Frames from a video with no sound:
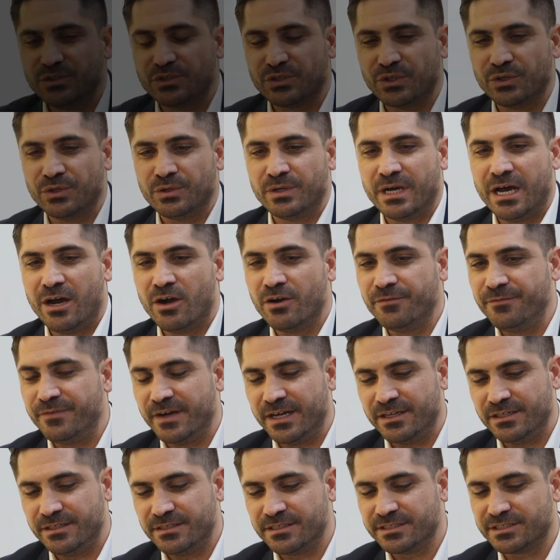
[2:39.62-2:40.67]
So our
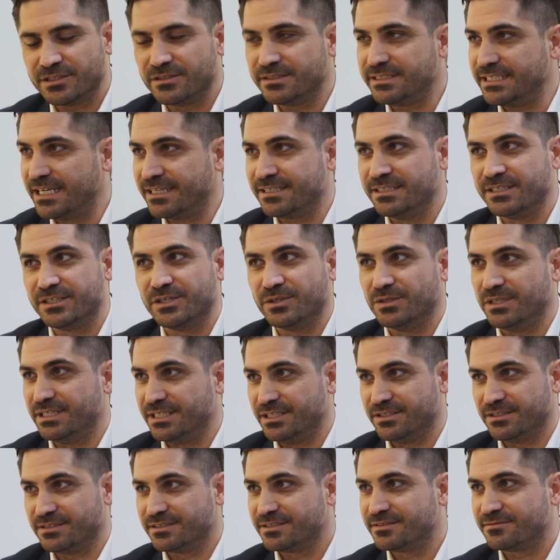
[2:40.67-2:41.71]
founders are technical
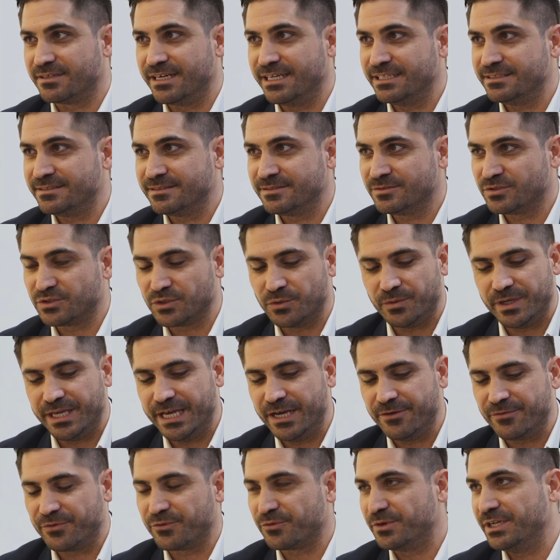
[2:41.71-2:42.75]
leaders, right? So we
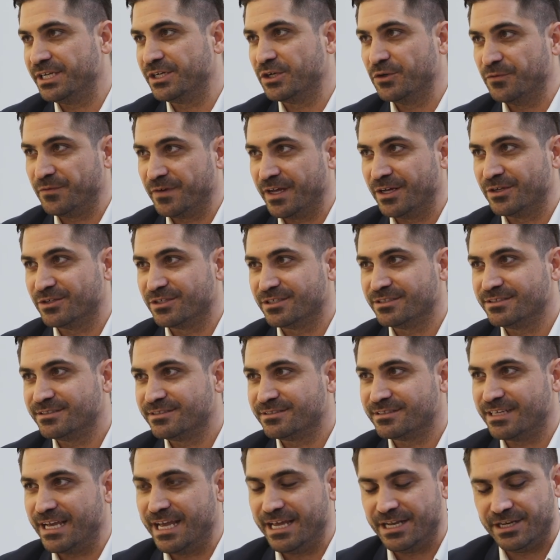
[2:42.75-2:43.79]
have three
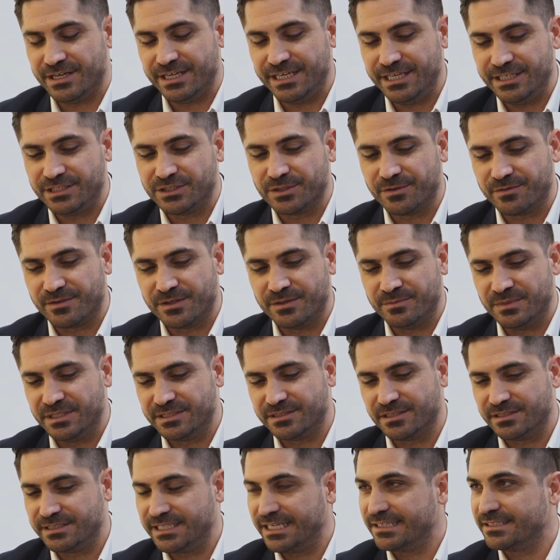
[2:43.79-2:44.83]
co-founders, and each of them is
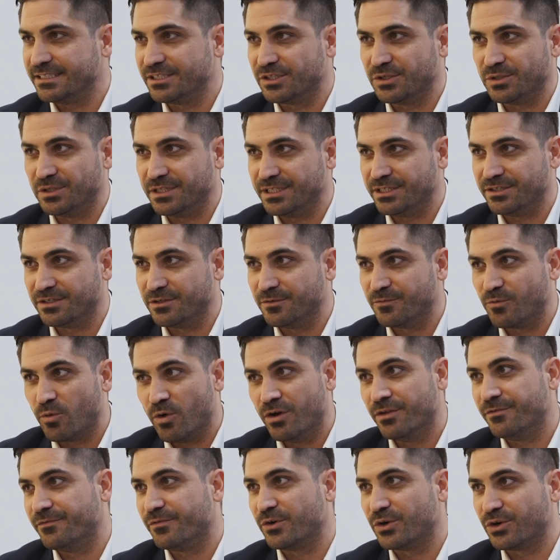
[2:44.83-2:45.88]
the technical leader of
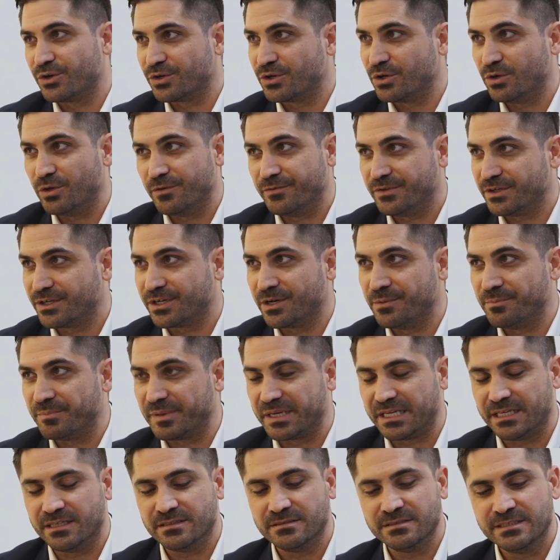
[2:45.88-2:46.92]
one vertical of the
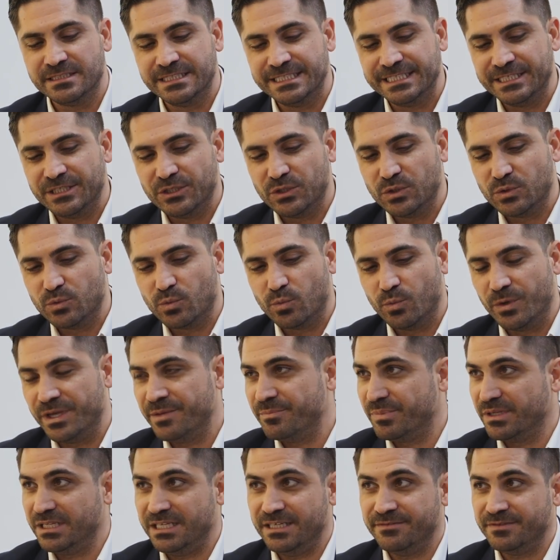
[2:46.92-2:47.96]
company. We
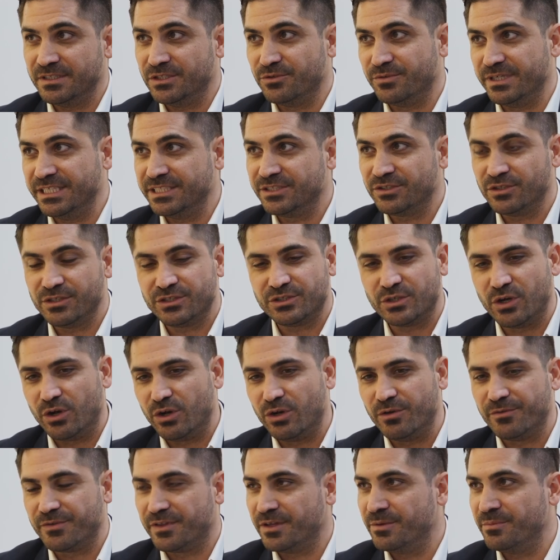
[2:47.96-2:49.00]
believe in research. All
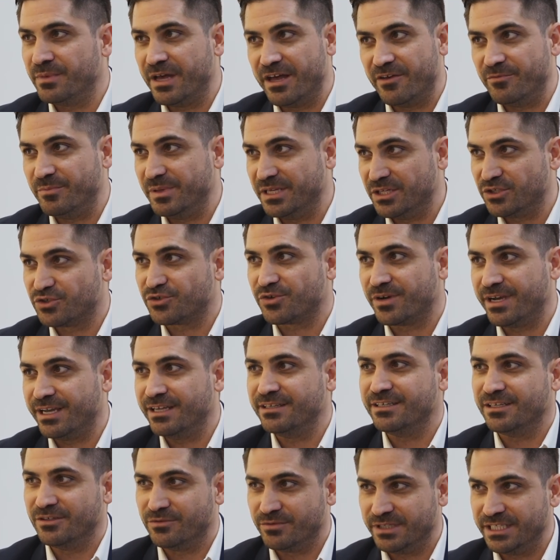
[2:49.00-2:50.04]
of them have been
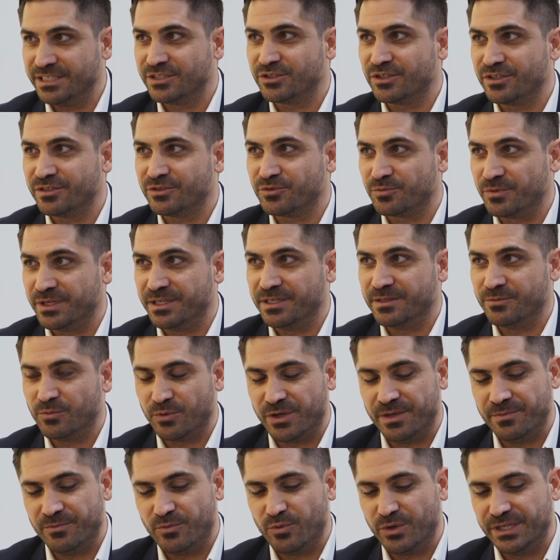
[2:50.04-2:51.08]
trained in research.
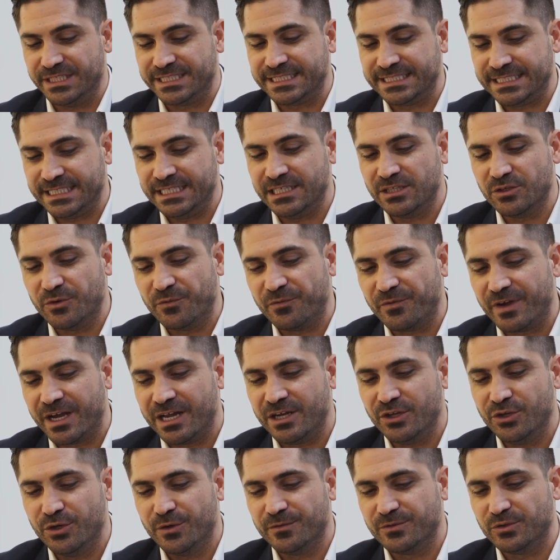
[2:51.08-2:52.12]
We see the
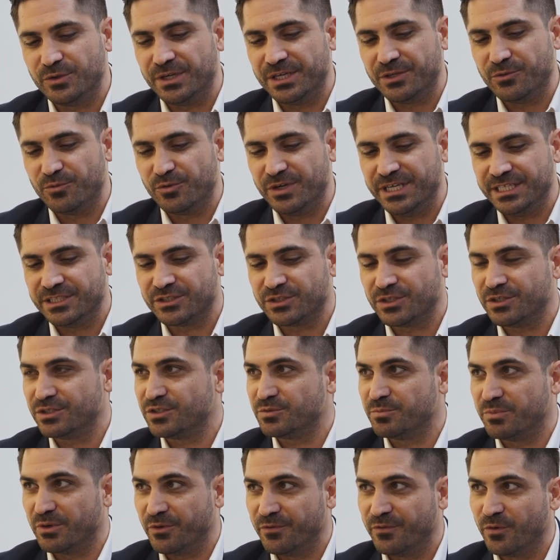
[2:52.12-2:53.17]
value of doing research
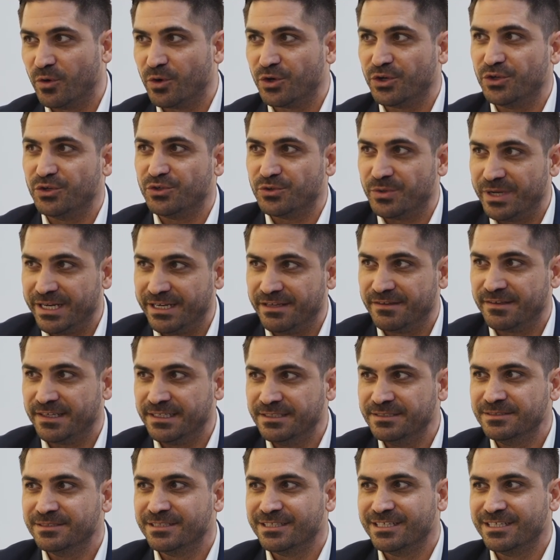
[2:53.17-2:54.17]
before you do anything.